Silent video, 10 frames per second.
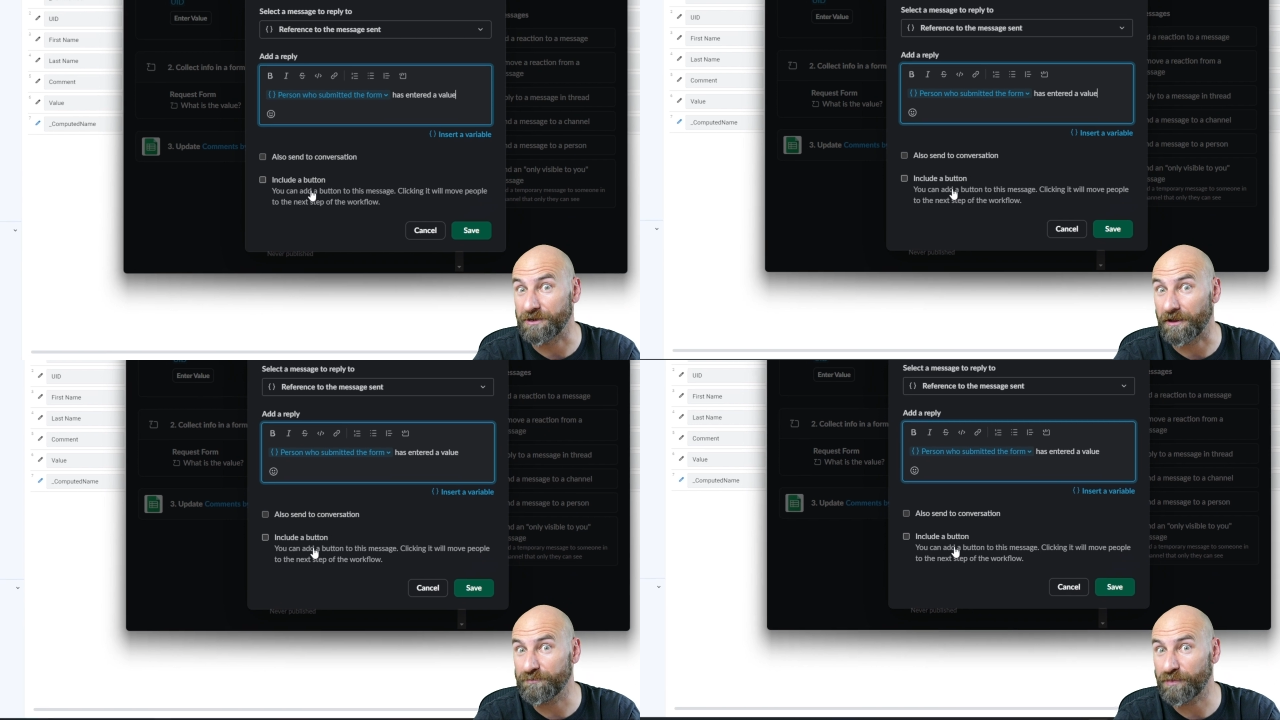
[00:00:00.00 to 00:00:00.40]

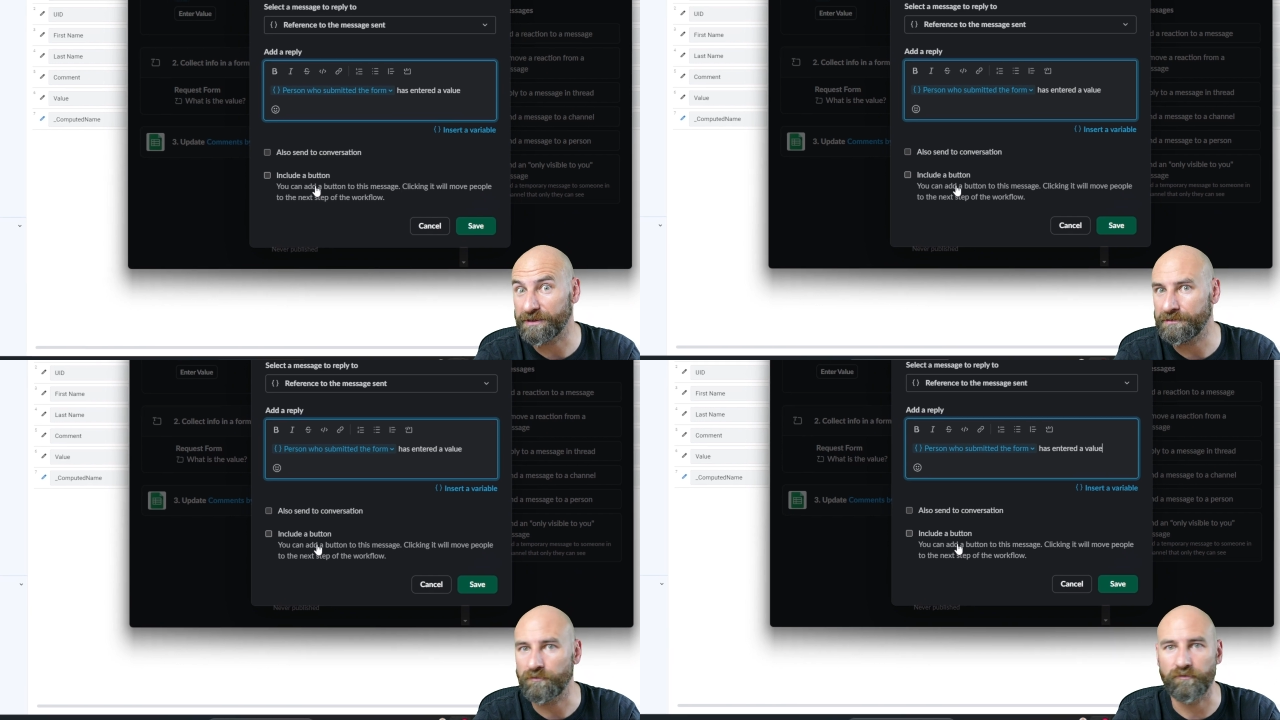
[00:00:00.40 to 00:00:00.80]
another
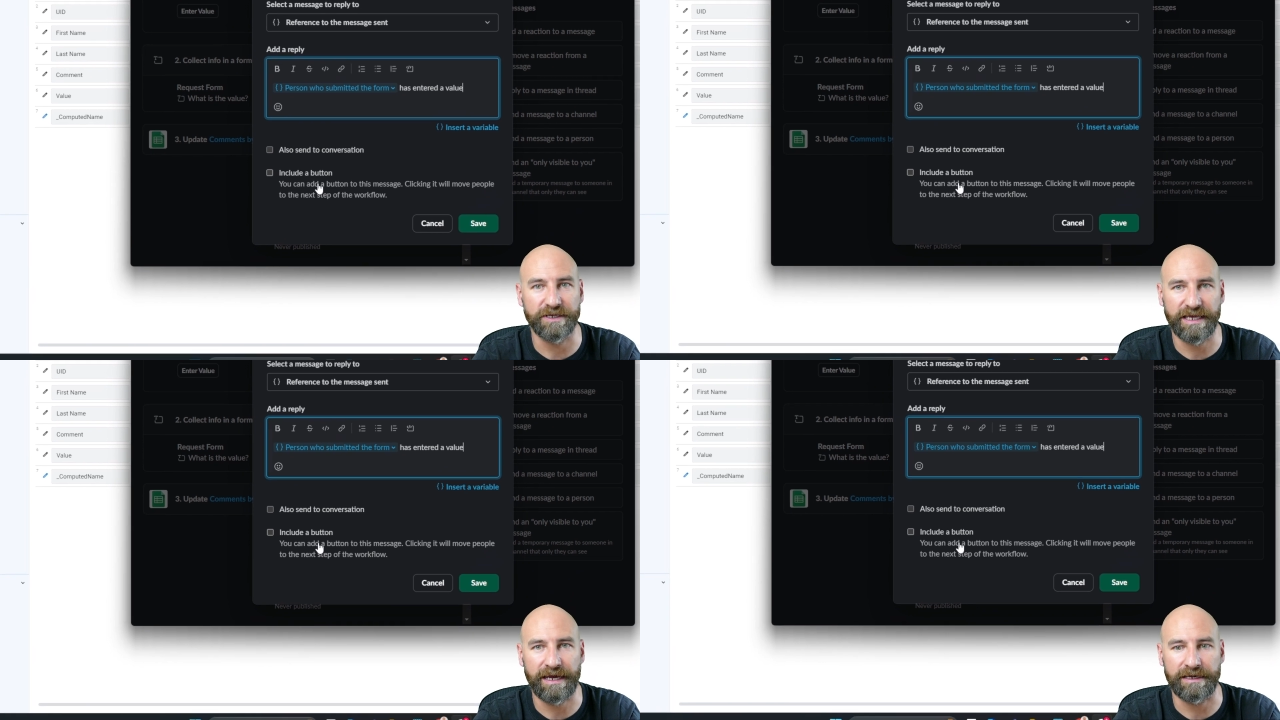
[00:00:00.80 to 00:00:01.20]
button? We
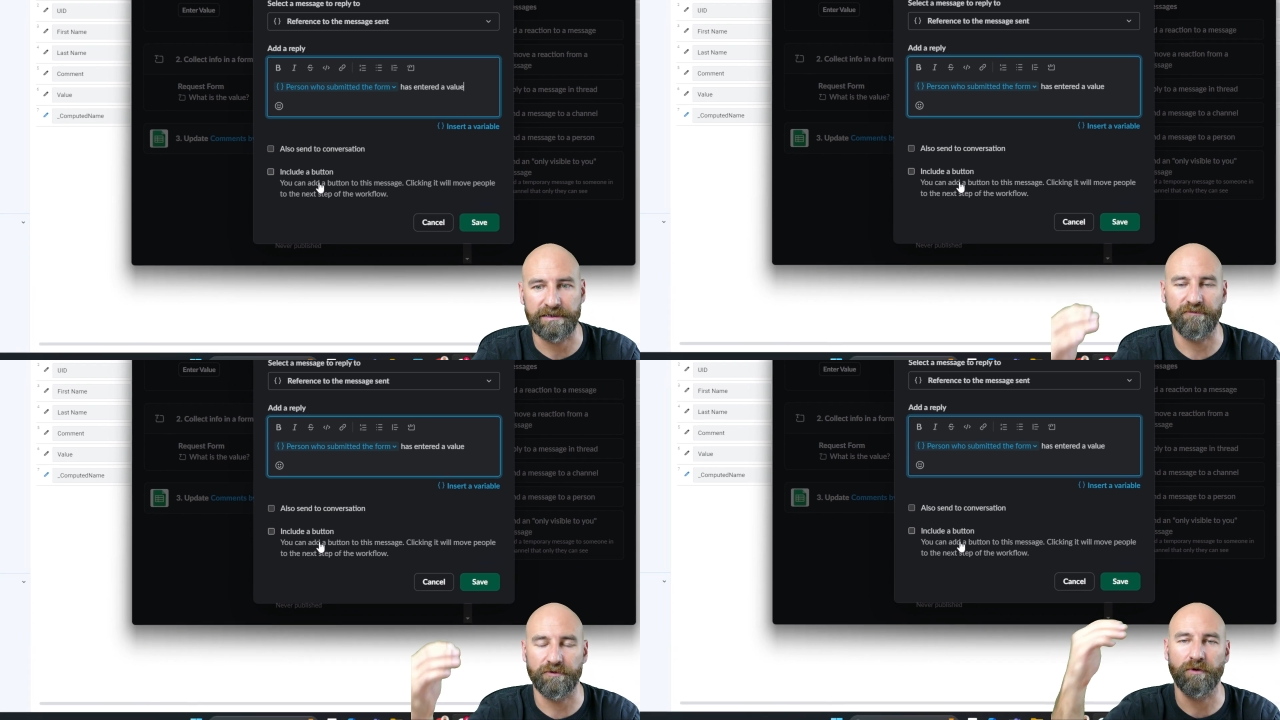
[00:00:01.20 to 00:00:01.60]
can
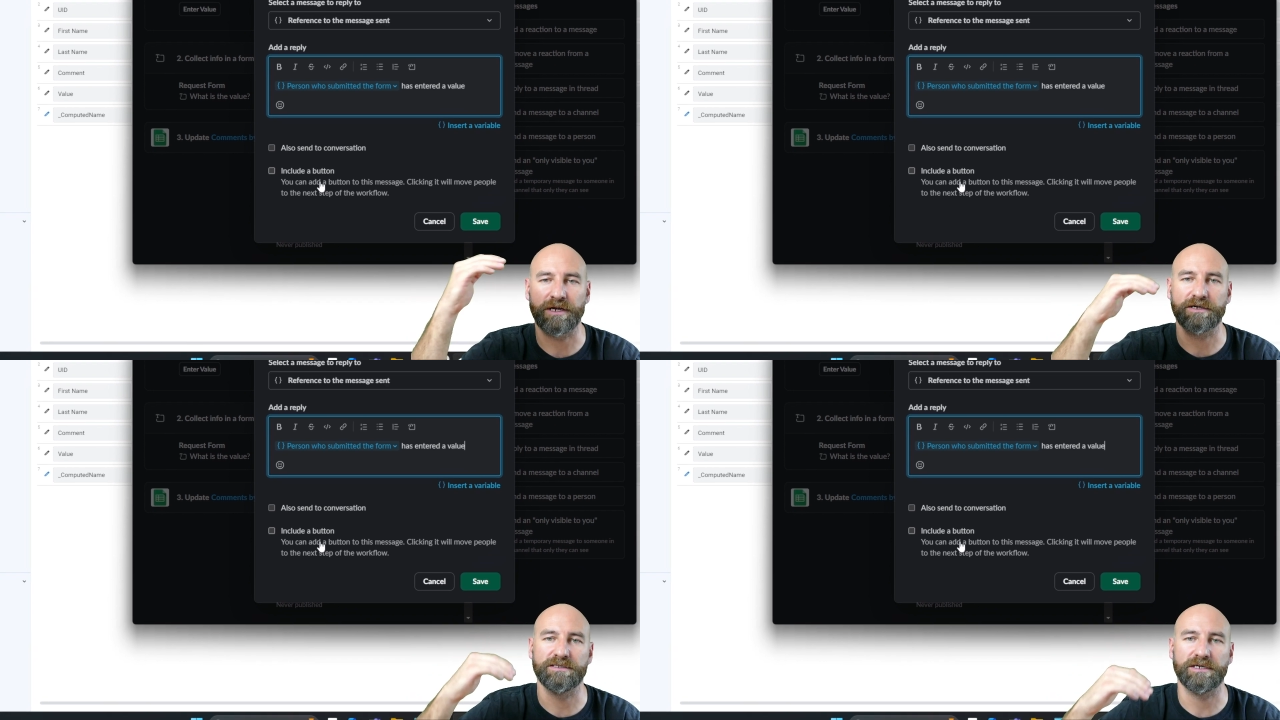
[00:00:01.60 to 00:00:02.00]
if we want
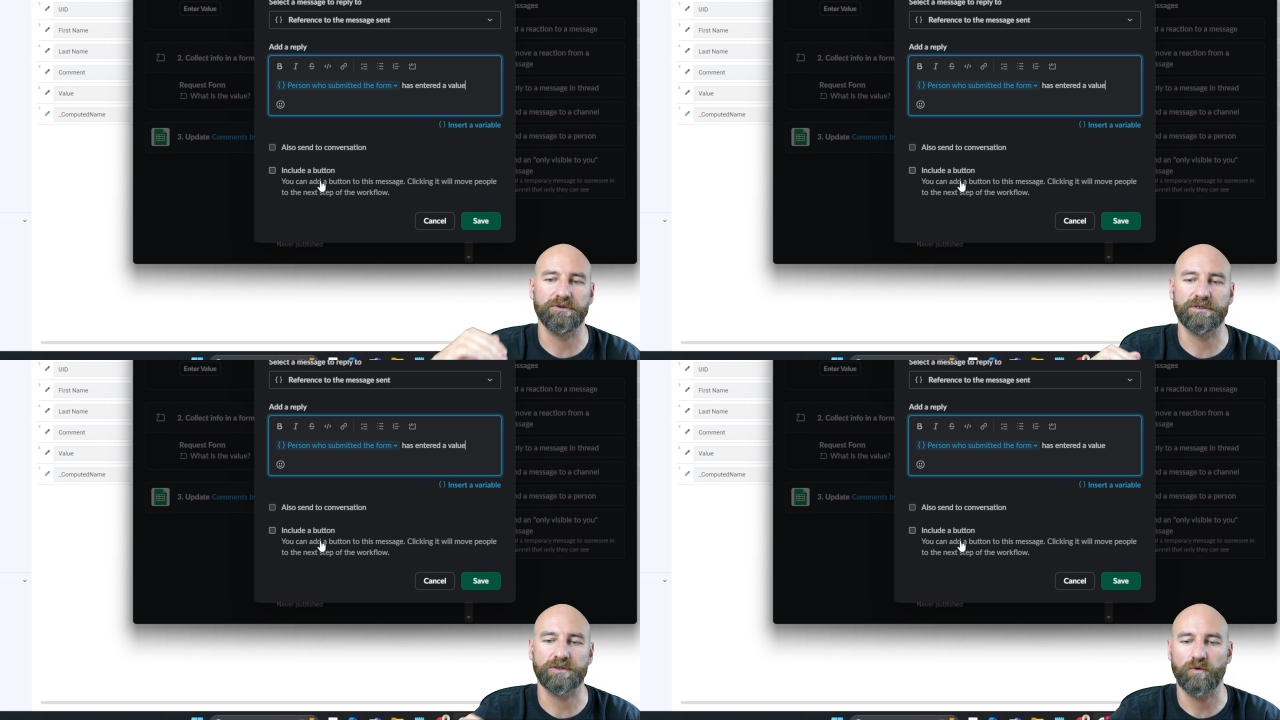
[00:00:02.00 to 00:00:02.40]
to
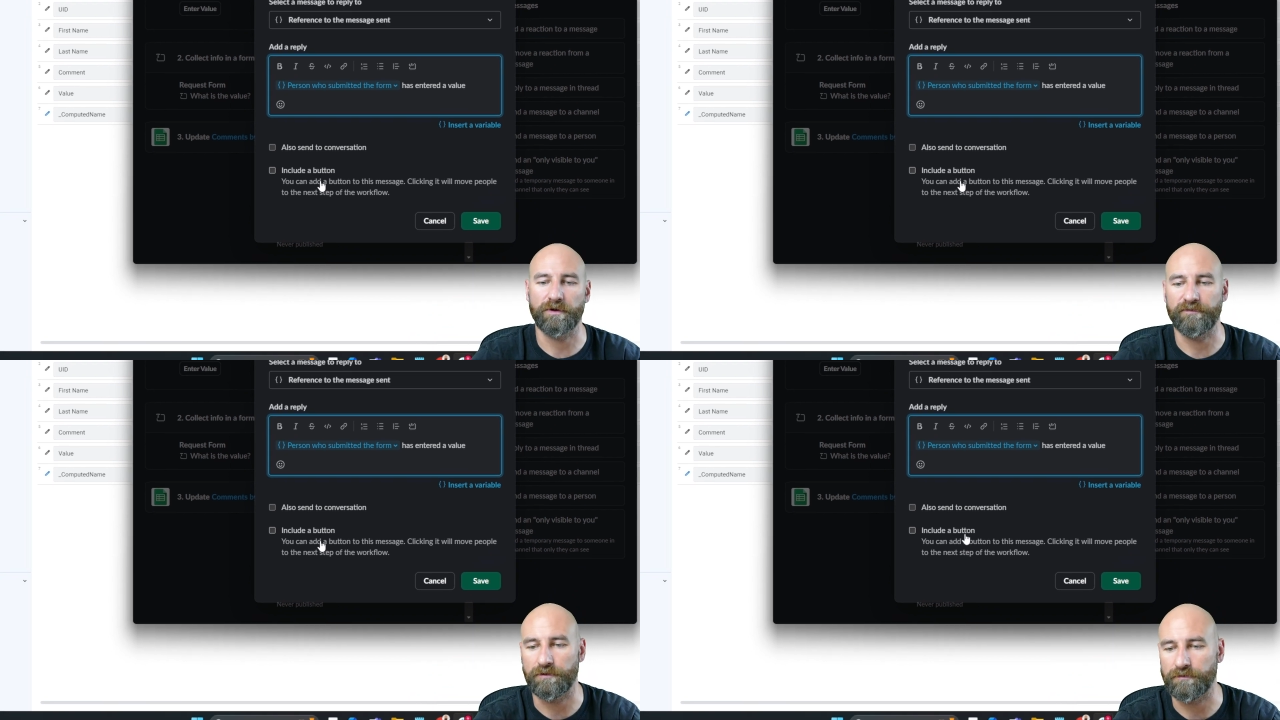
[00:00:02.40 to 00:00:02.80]
continue this workflow,